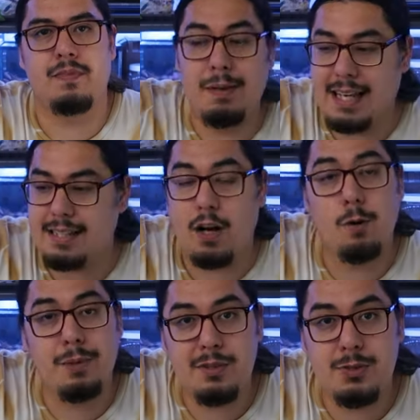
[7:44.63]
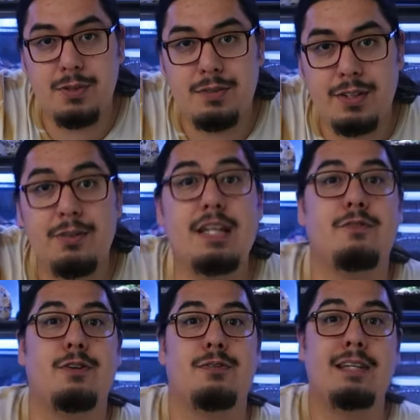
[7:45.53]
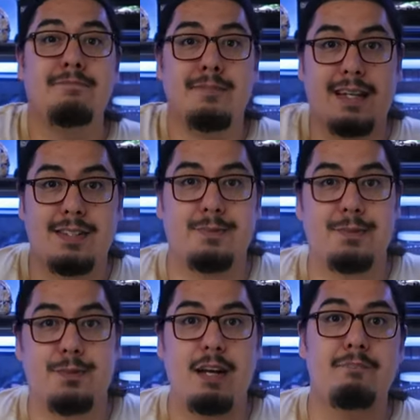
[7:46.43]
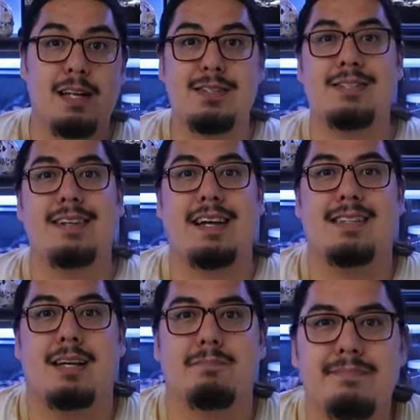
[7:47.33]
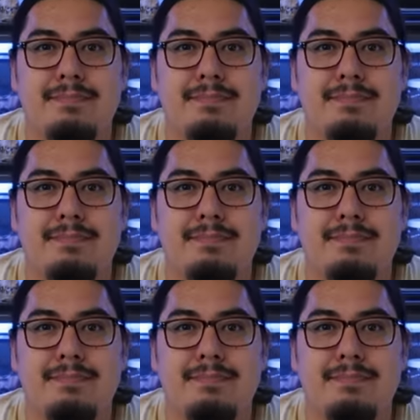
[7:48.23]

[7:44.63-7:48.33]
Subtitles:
But yes, I hope you enjoyed this video. If you did, like and subscribe, and I'll see you next time.